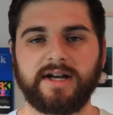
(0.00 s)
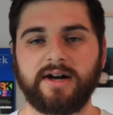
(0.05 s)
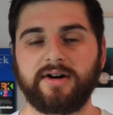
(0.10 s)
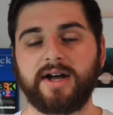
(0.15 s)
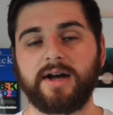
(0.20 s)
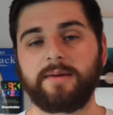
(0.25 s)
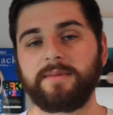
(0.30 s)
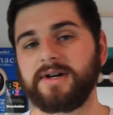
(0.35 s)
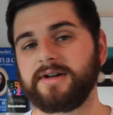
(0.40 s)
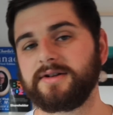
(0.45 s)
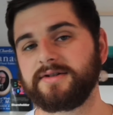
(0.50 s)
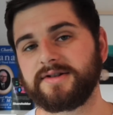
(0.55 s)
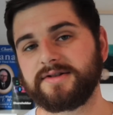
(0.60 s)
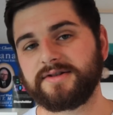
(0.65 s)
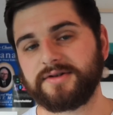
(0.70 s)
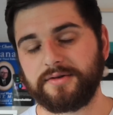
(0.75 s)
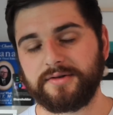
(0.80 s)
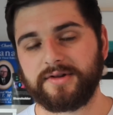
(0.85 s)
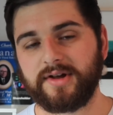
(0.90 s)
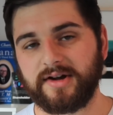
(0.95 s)
Now, coming into
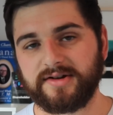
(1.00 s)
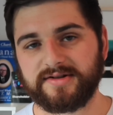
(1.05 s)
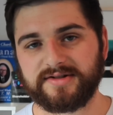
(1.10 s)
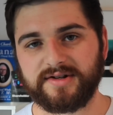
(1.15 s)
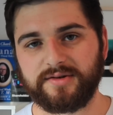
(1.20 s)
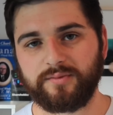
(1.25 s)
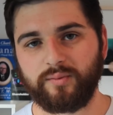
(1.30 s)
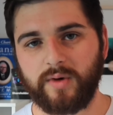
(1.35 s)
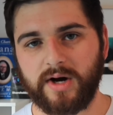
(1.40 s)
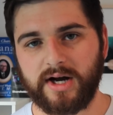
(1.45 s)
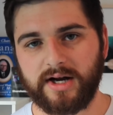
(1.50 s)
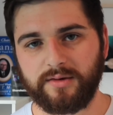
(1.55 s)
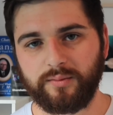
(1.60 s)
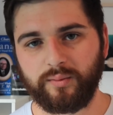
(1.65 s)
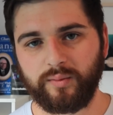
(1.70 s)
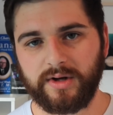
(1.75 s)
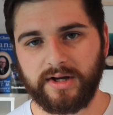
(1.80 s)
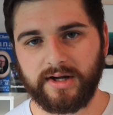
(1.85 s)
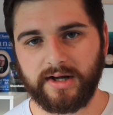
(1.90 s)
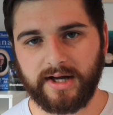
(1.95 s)
2001,
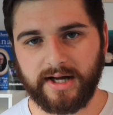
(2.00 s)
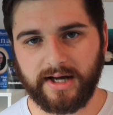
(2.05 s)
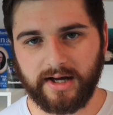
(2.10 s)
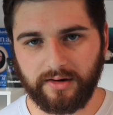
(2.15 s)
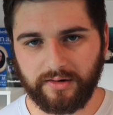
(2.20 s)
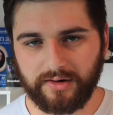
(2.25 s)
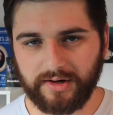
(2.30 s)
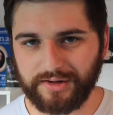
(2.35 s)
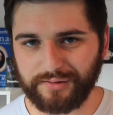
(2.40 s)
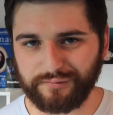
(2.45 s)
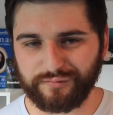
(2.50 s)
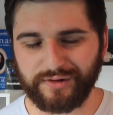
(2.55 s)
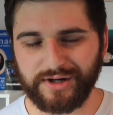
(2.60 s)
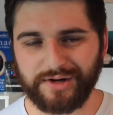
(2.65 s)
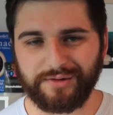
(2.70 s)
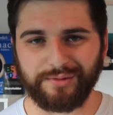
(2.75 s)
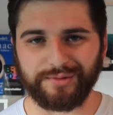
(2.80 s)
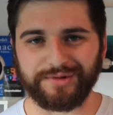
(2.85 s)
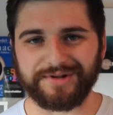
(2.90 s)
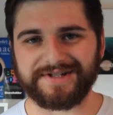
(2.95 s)
where our kind of
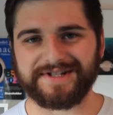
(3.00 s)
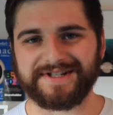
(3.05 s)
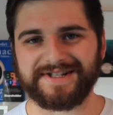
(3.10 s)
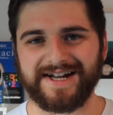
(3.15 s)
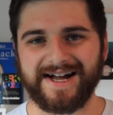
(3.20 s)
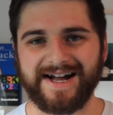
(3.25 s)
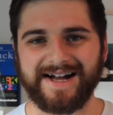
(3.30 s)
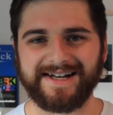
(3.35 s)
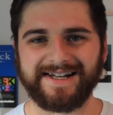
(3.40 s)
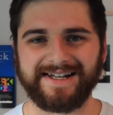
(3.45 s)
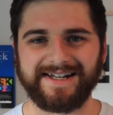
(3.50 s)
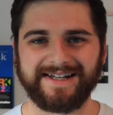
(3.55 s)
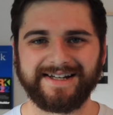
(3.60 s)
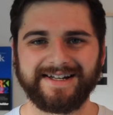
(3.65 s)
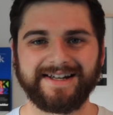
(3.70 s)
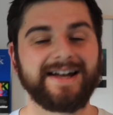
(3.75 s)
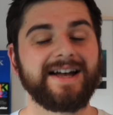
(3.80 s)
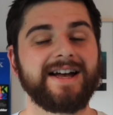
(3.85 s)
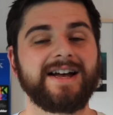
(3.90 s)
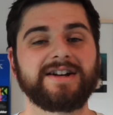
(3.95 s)
records start
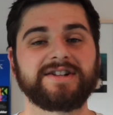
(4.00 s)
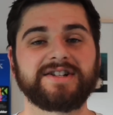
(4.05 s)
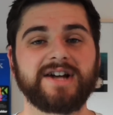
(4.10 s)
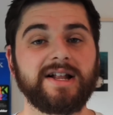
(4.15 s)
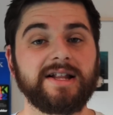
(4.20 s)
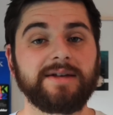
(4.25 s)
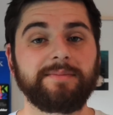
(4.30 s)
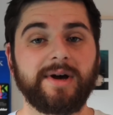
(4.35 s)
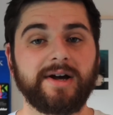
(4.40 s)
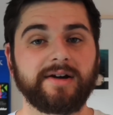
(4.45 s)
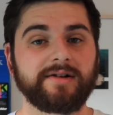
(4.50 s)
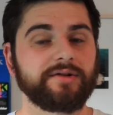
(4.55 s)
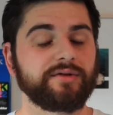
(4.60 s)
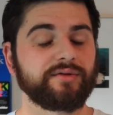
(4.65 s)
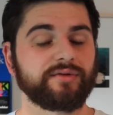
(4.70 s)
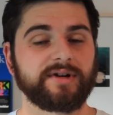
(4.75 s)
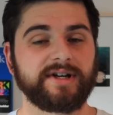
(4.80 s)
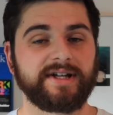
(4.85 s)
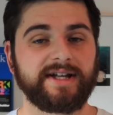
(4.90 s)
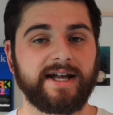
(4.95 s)
here, Charlie Munger
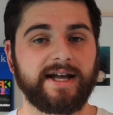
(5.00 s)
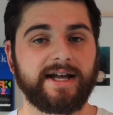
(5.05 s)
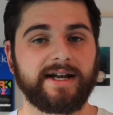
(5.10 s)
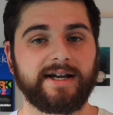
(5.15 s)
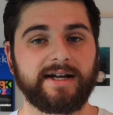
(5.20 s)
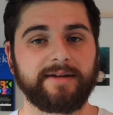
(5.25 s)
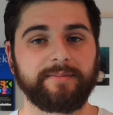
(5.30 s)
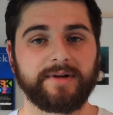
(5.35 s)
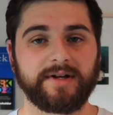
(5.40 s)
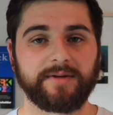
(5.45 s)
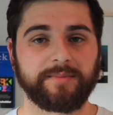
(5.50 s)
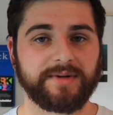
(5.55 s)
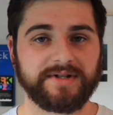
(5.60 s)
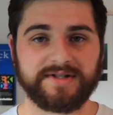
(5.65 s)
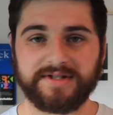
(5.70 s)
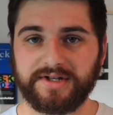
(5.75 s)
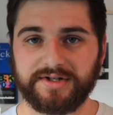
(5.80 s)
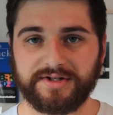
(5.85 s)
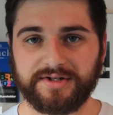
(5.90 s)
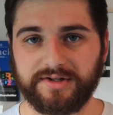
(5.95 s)
already had a big
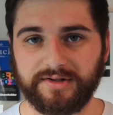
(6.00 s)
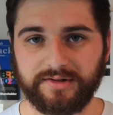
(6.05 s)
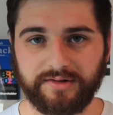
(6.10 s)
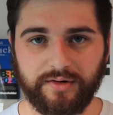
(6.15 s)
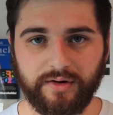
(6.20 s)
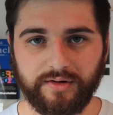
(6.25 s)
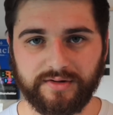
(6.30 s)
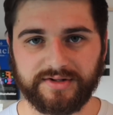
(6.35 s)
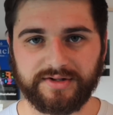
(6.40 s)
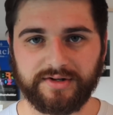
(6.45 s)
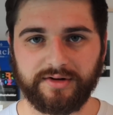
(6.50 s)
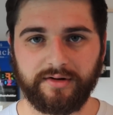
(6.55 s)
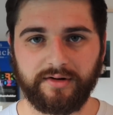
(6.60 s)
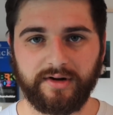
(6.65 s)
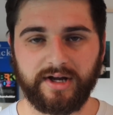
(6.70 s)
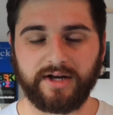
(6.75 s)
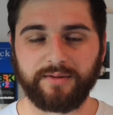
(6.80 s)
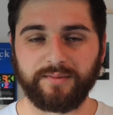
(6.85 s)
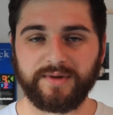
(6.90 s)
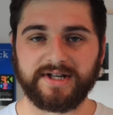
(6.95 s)
position in Costco.
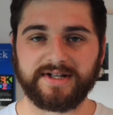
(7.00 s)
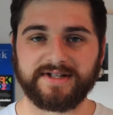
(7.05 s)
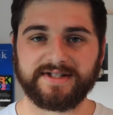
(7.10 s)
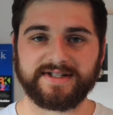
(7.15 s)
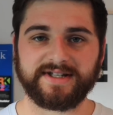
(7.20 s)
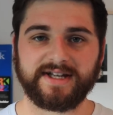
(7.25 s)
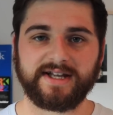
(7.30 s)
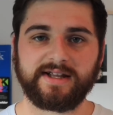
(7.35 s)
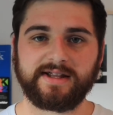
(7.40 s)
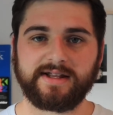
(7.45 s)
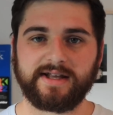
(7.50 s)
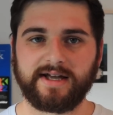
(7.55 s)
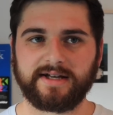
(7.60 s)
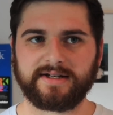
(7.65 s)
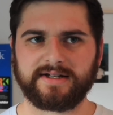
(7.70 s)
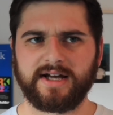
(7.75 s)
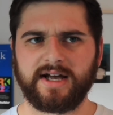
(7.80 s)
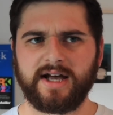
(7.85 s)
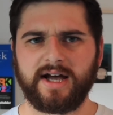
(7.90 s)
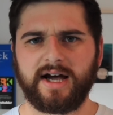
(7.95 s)
And we can see
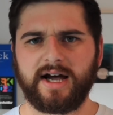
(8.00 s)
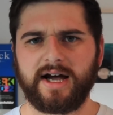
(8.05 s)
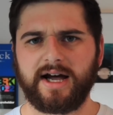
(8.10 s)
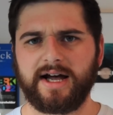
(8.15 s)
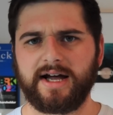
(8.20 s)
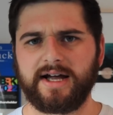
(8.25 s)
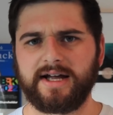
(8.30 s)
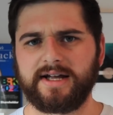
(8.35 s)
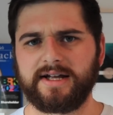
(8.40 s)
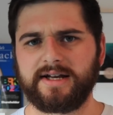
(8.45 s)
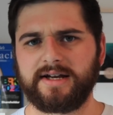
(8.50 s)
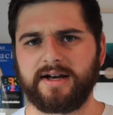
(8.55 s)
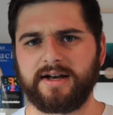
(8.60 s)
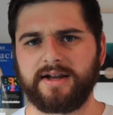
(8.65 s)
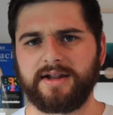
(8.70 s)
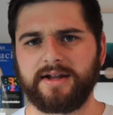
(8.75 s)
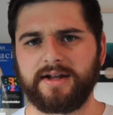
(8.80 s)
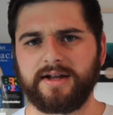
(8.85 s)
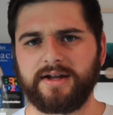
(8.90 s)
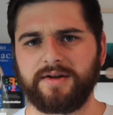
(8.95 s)
that in
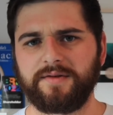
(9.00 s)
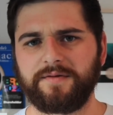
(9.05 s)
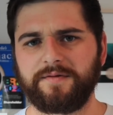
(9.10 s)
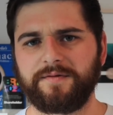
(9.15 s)
the